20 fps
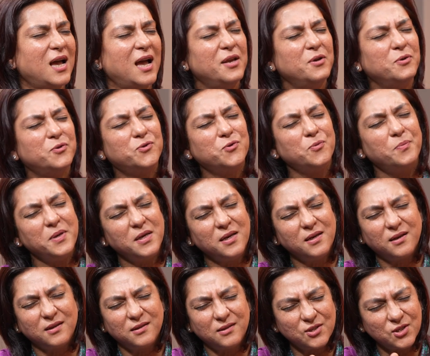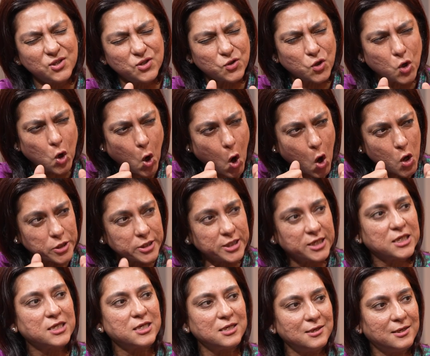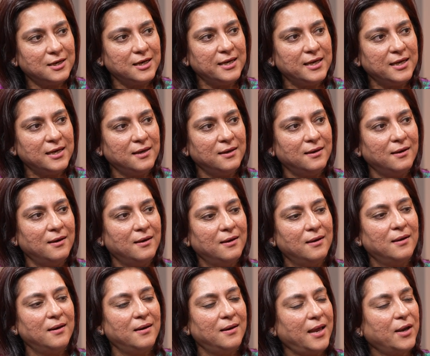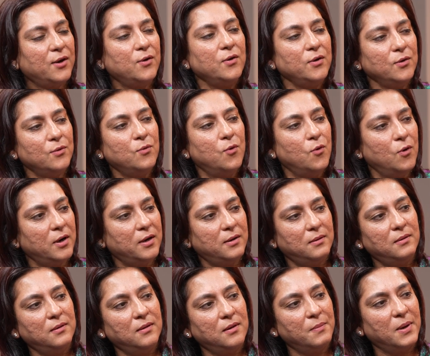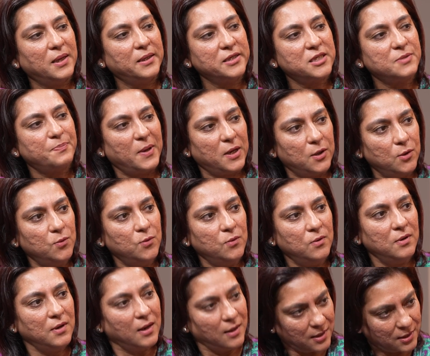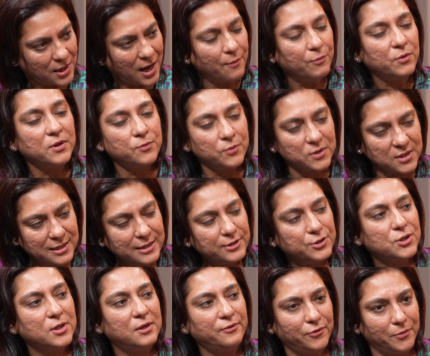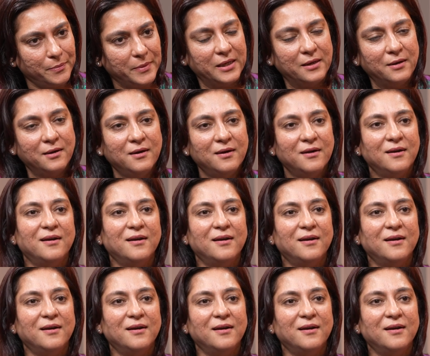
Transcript: I used to be just constantly, like, you hold the mother's pallu. It was literal for me.